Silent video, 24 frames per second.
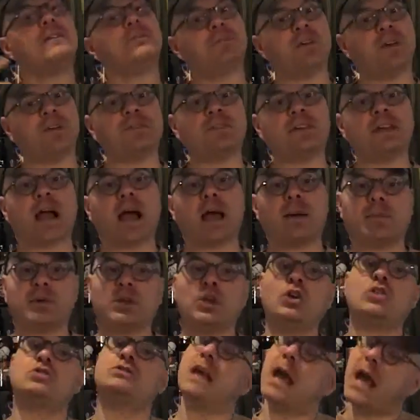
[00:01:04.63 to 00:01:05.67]
and 50
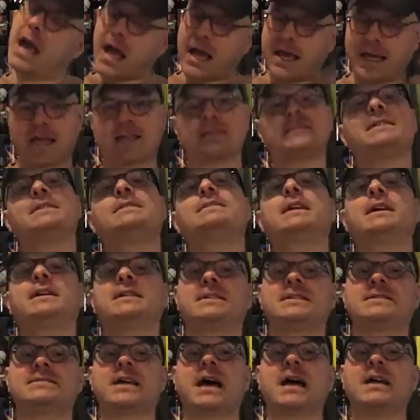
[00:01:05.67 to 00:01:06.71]
IBUs. I guess they
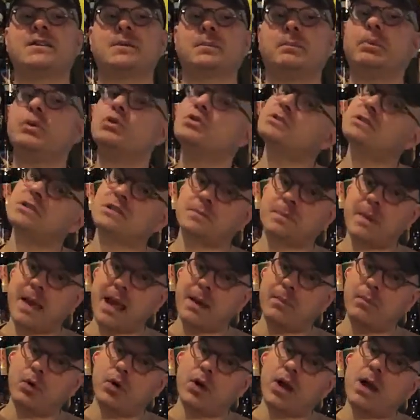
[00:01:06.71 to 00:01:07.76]
decided to boost this
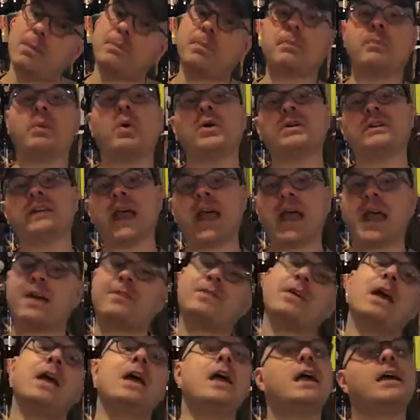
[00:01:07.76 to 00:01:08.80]
bad boy up a point and a half